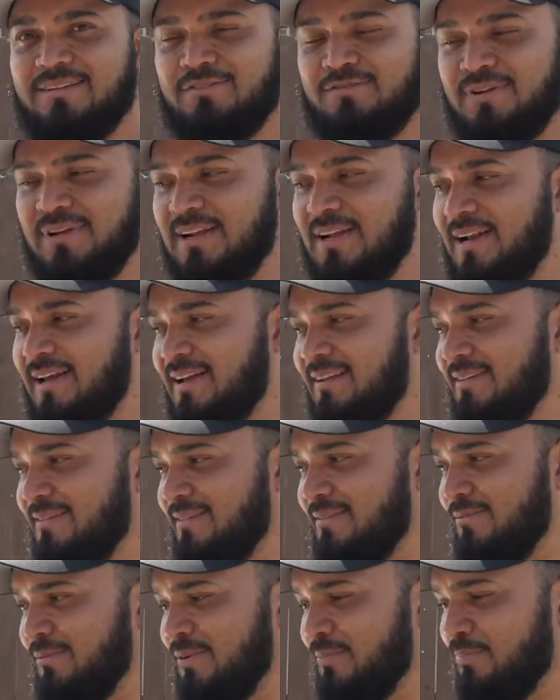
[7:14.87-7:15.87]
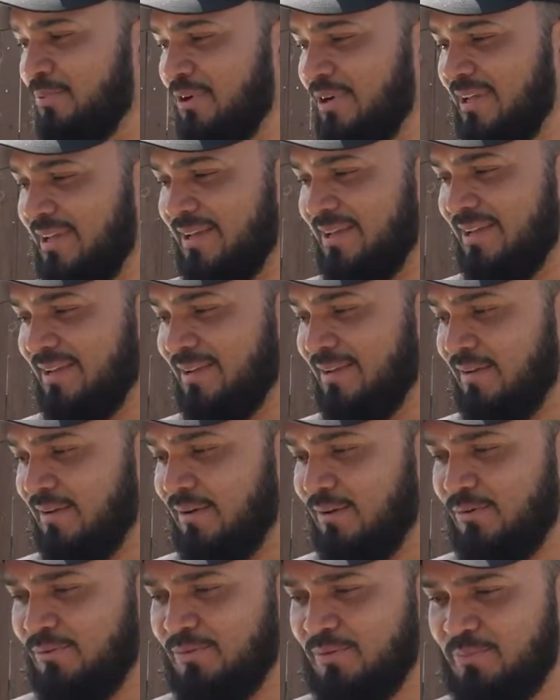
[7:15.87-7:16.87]
Street class. We're
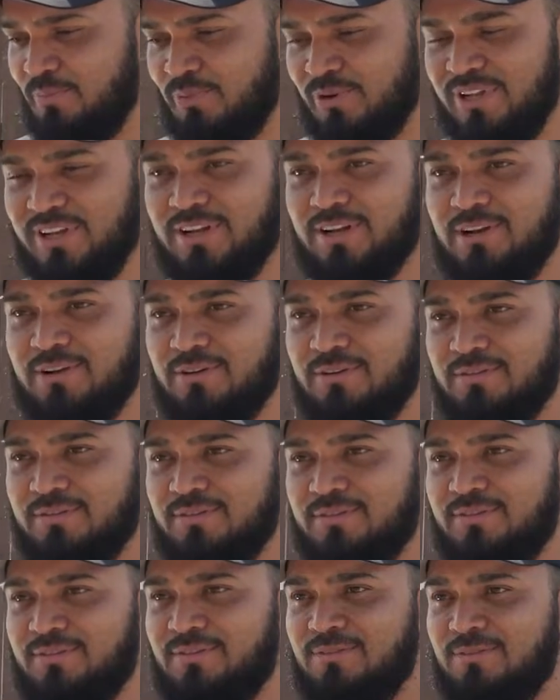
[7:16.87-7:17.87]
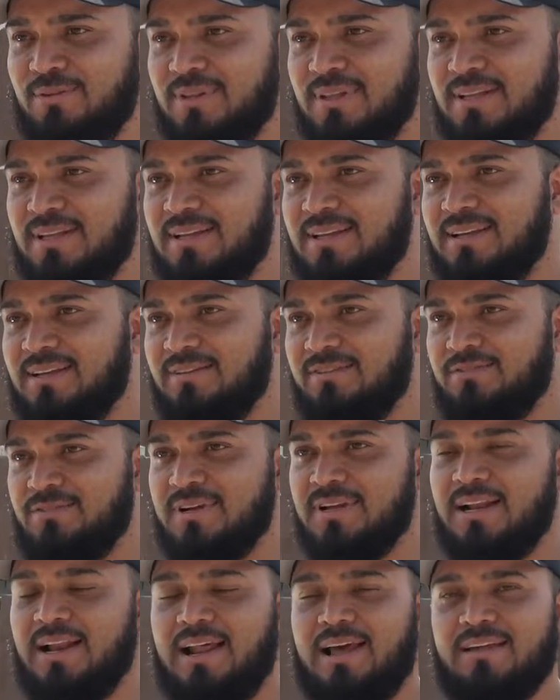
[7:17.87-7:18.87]
pretty close to the
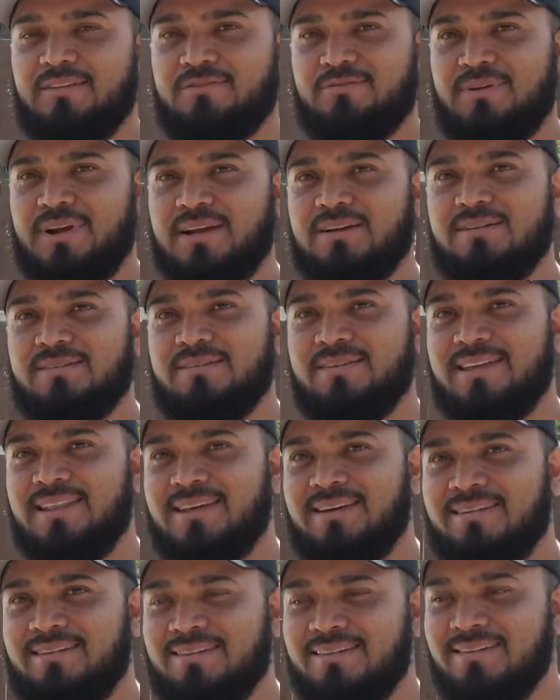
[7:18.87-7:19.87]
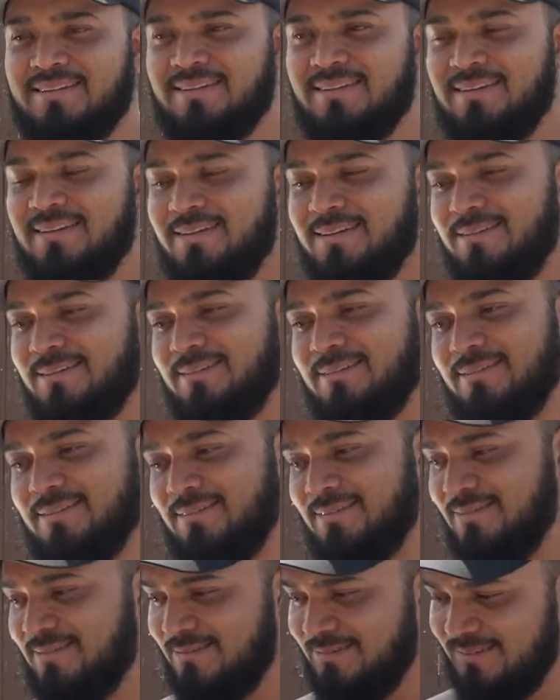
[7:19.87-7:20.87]
street class record right now.
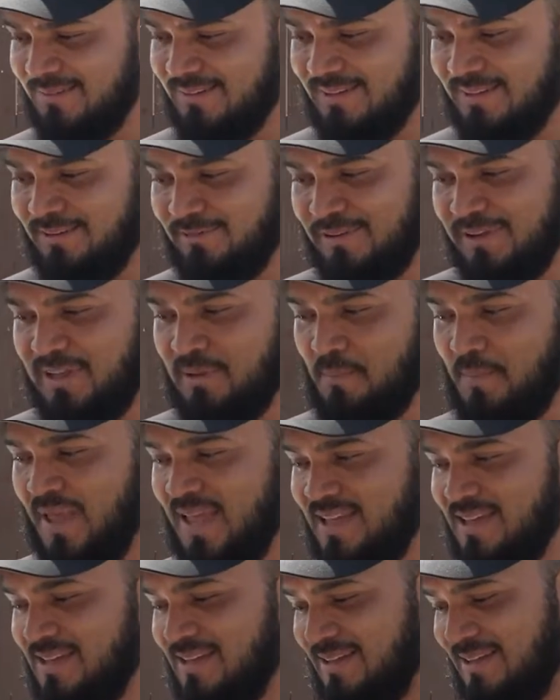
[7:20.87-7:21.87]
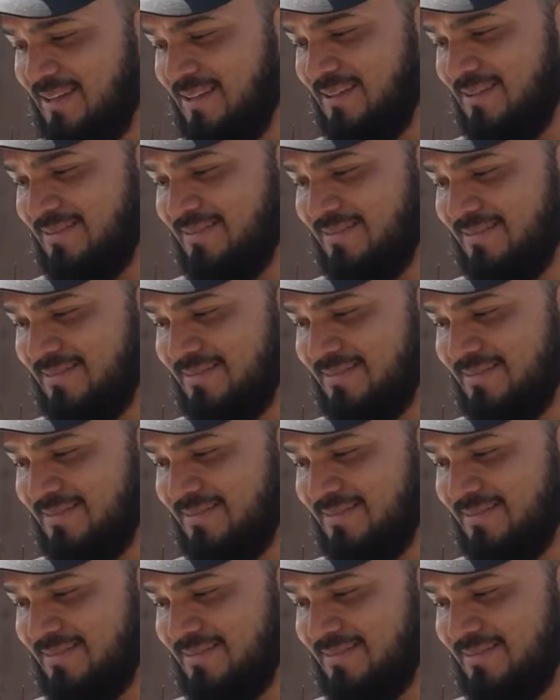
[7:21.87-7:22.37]
So we'll see if we can make it, you know.